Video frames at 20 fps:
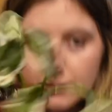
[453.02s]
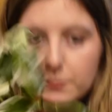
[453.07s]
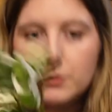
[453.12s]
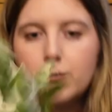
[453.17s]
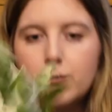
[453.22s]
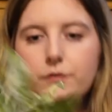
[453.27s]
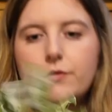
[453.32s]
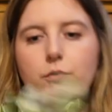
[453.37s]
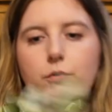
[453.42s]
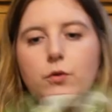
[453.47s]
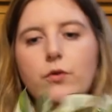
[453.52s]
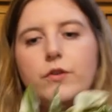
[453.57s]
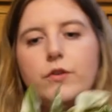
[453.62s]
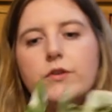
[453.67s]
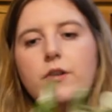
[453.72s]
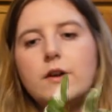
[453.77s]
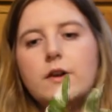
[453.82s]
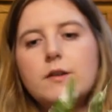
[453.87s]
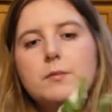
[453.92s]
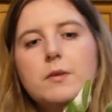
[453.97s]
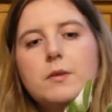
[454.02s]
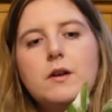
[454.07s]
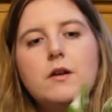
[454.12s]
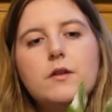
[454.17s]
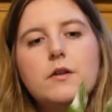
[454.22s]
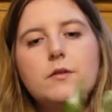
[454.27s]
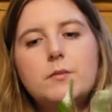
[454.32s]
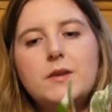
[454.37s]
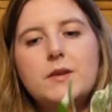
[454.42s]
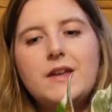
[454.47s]
pot for the size
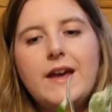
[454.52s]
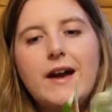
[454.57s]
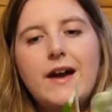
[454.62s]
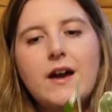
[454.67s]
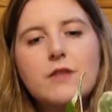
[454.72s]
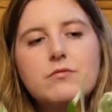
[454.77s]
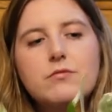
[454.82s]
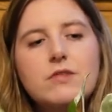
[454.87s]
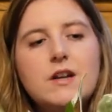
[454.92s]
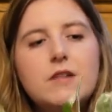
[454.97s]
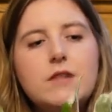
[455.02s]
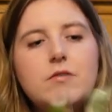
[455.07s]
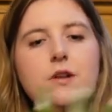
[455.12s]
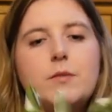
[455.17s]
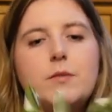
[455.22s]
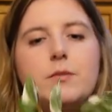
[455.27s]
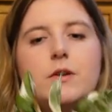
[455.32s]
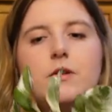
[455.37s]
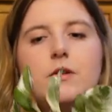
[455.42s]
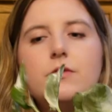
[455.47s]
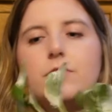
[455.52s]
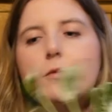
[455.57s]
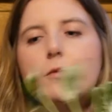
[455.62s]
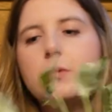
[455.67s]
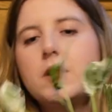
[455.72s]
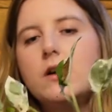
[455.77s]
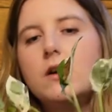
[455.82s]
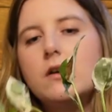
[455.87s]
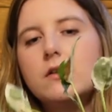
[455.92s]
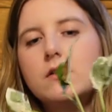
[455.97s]
plant. But yeah, a really beautiful
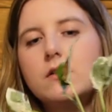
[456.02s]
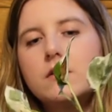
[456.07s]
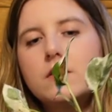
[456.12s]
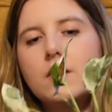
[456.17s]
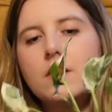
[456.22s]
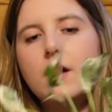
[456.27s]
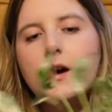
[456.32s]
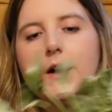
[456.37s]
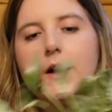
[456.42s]
plant.